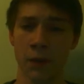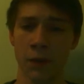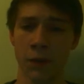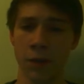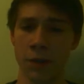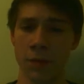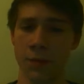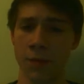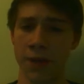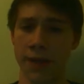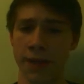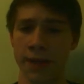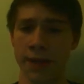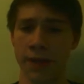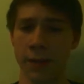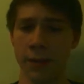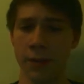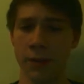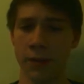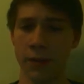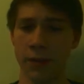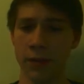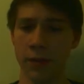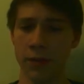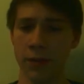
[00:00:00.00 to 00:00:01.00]
which make a
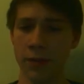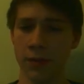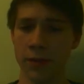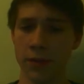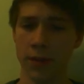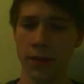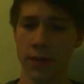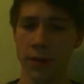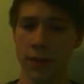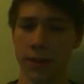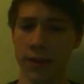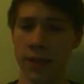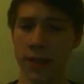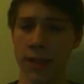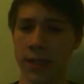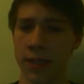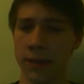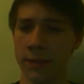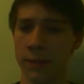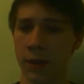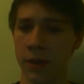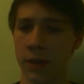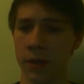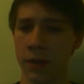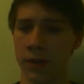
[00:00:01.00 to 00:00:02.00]
note that he
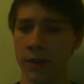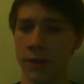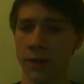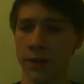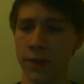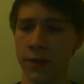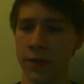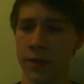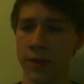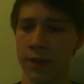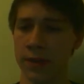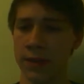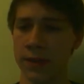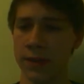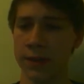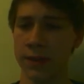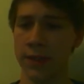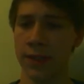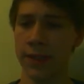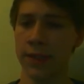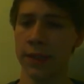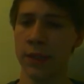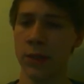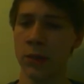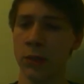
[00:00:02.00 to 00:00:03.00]
is part of a
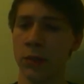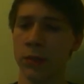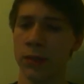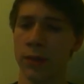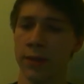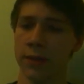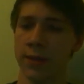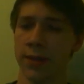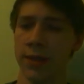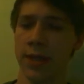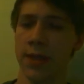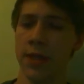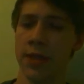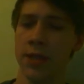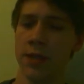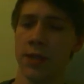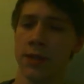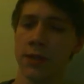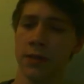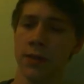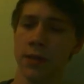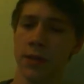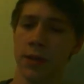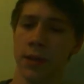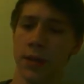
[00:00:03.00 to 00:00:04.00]
deadly
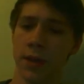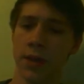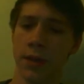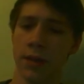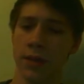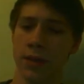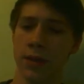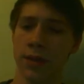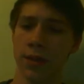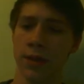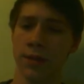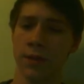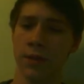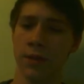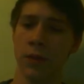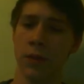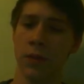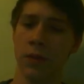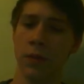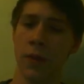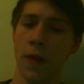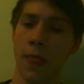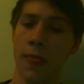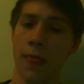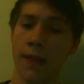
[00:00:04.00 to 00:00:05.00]
organisation. This
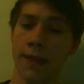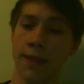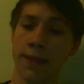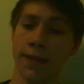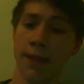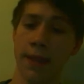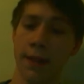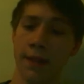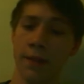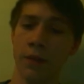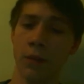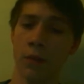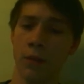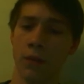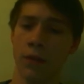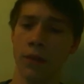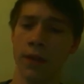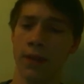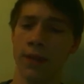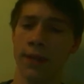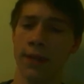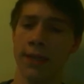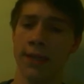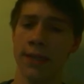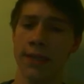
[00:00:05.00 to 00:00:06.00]
therefore
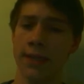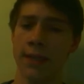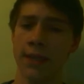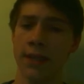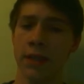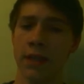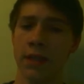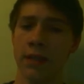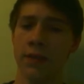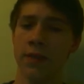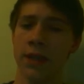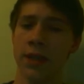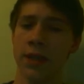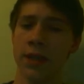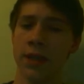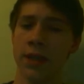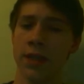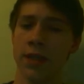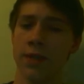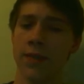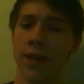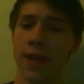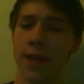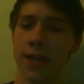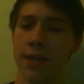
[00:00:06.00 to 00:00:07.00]
adheres to the
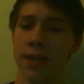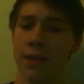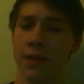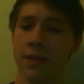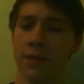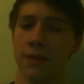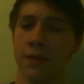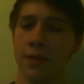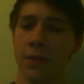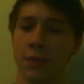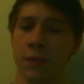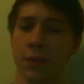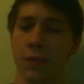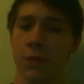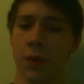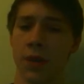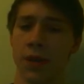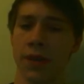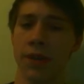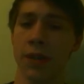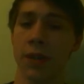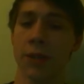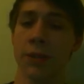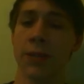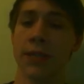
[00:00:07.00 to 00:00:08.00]
conventions of action films by
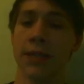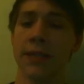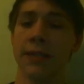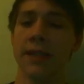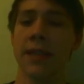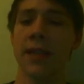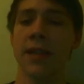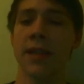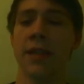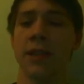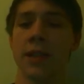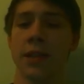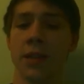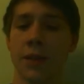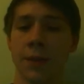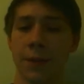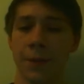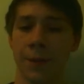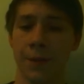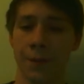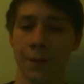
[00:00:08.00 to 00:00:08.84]
connoting danger.